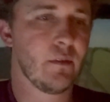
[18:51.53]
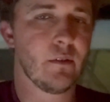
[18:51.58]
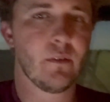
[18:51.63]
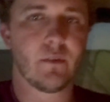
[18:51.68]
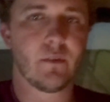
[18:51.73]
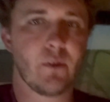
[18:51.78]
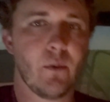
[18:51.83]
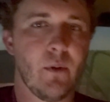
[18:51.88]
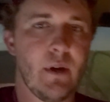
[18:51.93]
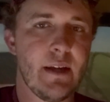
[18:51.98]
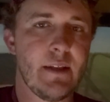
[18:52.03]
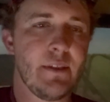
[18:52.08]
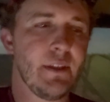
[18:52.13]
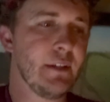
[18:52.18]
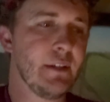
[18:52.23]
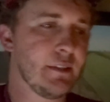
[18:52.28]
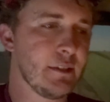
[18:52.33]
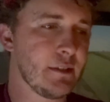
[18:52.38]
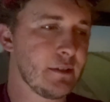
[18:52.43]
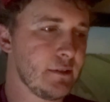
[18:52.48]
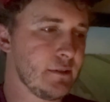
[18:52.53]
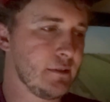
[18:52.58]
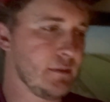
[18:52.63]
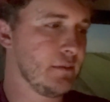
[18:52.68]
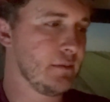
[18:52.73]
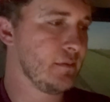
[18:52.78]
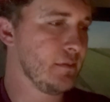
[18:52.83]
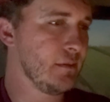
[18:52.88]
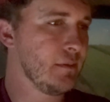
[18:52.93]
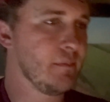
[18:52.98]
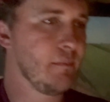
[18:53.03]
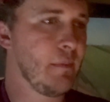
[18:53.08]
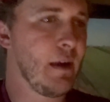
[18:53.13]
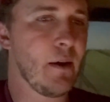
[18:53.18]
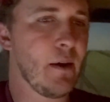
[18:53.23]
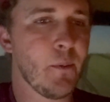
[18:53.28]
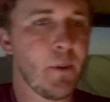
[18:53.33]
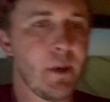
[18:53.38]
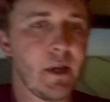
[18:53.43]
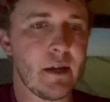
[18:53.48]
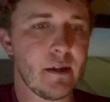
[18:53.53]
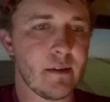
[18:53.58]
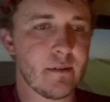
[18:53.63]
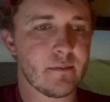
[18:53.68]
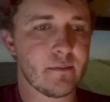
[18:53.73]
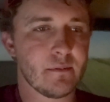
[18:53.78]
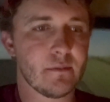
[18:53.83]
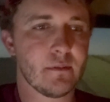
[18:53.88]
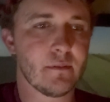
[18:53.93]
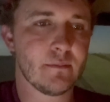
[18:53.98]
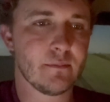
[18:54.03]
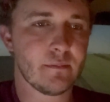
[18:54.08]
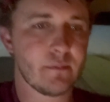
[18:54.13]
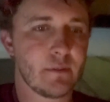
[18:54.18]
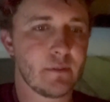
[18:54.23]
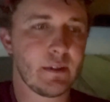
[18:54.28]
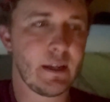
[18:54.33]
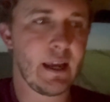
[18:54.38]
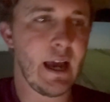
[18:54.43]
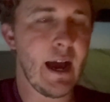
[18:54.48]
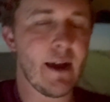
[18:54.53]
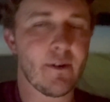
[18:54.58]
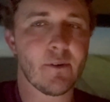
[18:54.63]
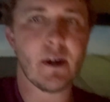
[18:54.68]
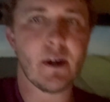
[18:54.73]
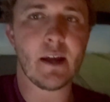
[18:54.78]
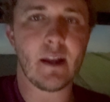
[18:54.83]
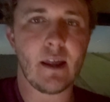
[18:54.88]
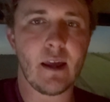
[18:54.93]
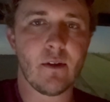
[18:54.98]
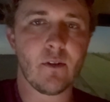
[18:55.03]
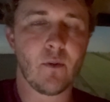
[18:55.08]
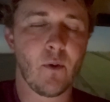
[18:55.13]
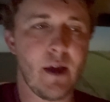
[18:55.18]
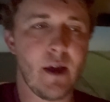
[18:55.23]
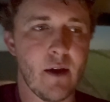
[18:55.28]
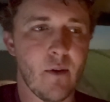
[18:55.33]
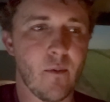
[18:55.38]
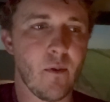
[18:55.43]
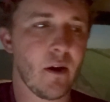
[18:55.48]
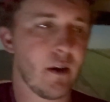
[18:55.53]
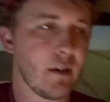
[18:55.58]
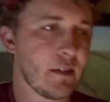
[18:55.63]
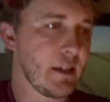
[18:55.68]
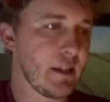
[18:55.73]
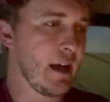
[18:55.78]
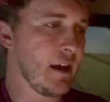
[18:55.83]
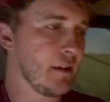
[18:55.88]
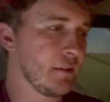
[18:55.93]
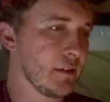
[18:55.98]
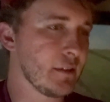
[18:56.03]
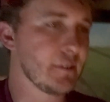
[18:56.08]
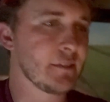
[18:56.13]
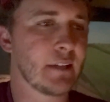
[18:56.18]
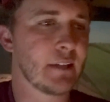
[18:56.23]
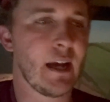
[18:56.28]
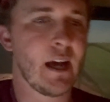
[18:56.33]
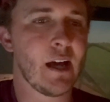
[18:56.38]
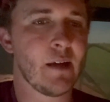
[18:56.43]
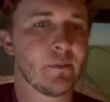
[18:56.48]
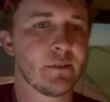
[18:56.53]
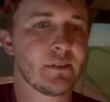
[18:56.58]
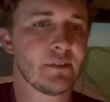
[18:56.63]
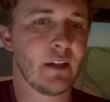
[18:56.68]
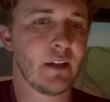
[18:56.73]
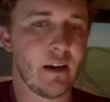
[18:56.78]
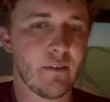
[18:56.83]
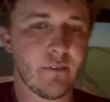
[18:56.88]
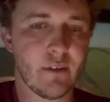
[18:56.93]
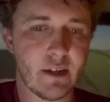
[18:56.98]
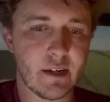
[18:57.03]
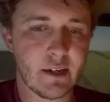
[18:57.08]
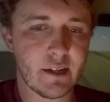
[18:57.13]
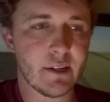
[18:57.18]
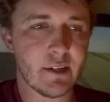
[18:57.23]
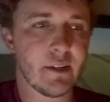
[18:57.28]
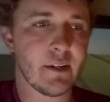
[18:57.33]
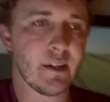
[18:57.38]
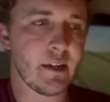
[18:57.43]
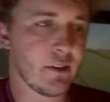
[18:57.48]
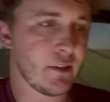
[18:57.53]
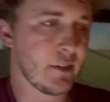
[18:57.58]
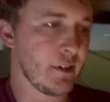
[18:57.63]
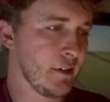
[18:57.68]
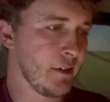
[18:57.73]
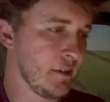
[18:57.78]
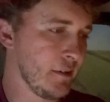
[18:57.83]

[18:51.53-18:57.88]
The way my wheat got ready and the way it worked out this time is not very good either.